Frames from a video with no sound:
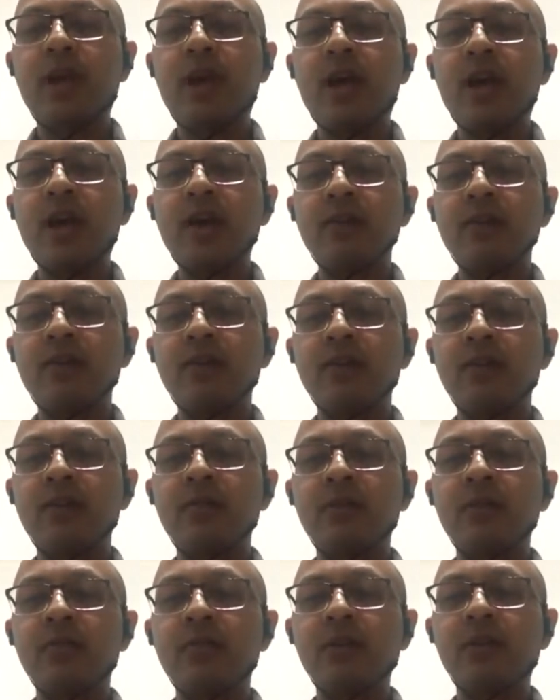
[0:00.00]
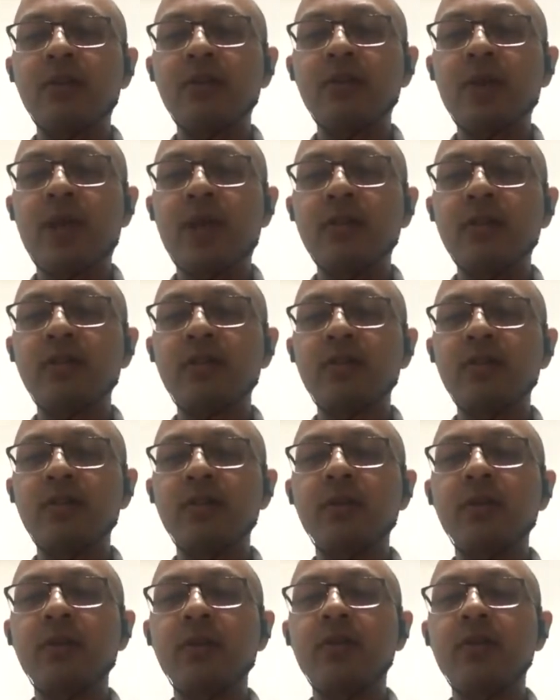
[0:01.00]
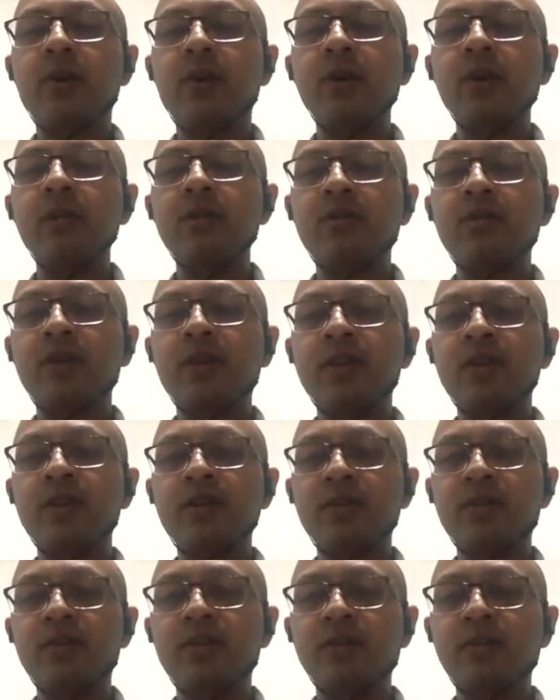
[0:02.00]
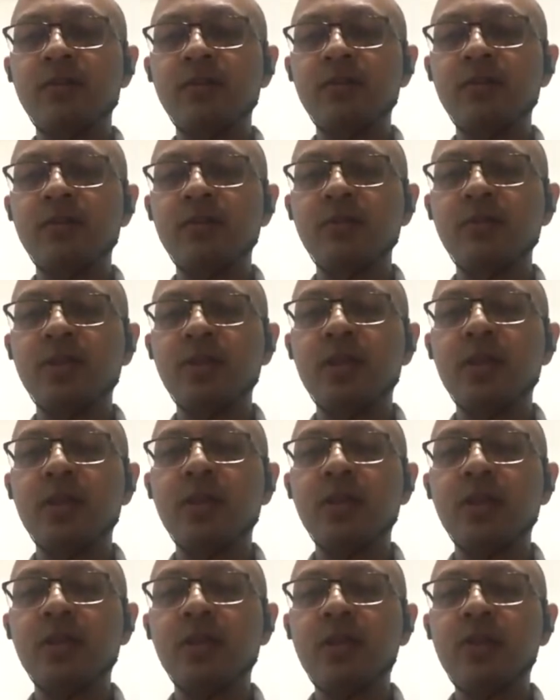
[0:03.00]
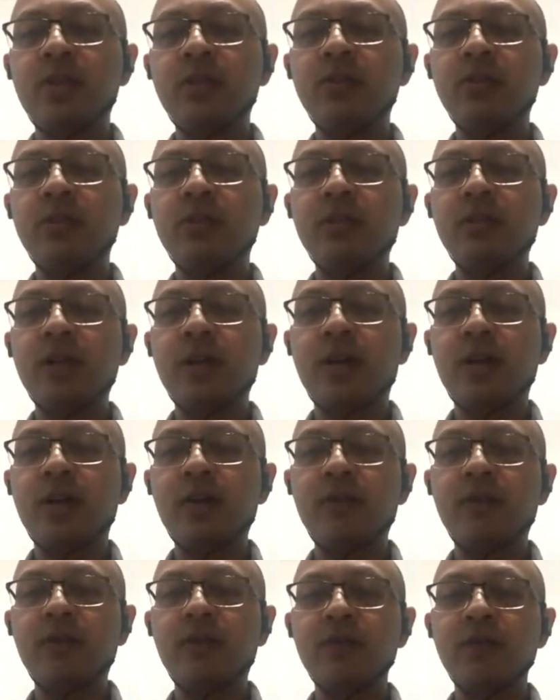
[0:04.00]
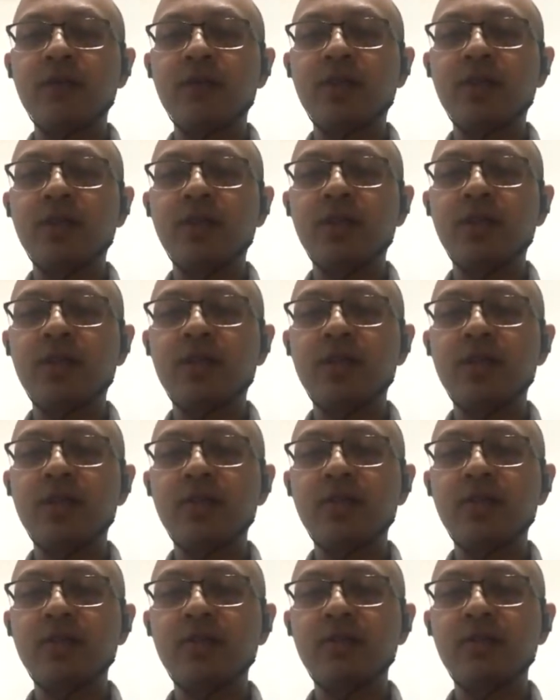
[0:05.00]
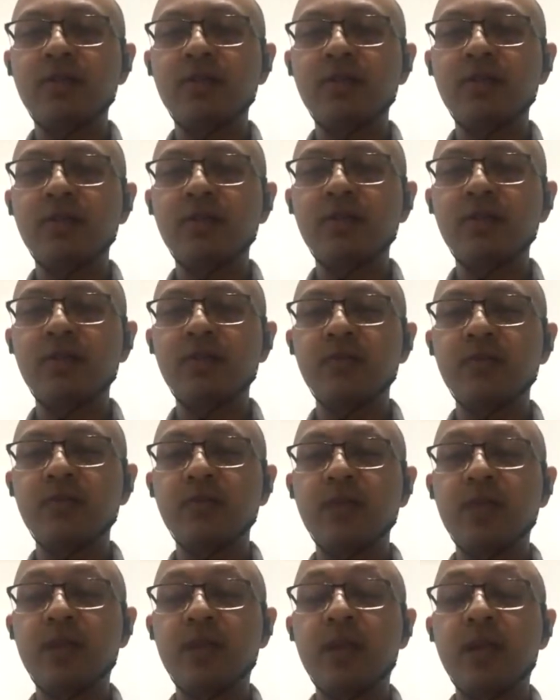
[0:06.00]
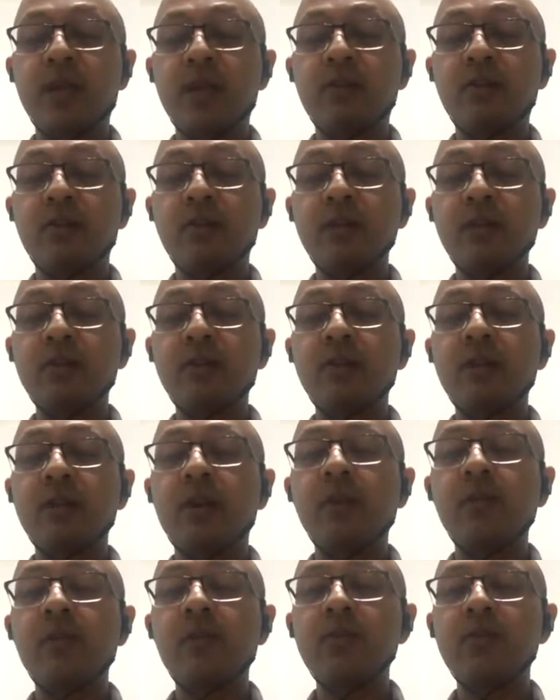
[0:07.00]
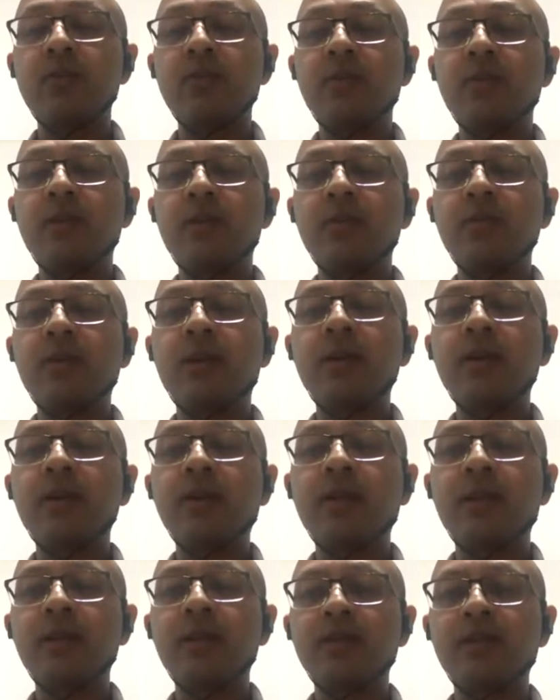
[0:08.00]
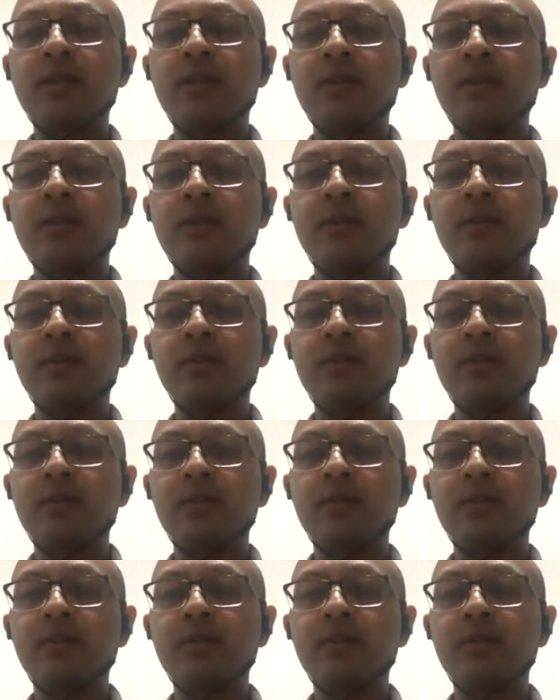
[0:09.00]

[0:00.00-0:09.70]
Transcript: and susceptible to accept false religious systems due to their unfortunate condition. Thus, they always remain mentally disturbed.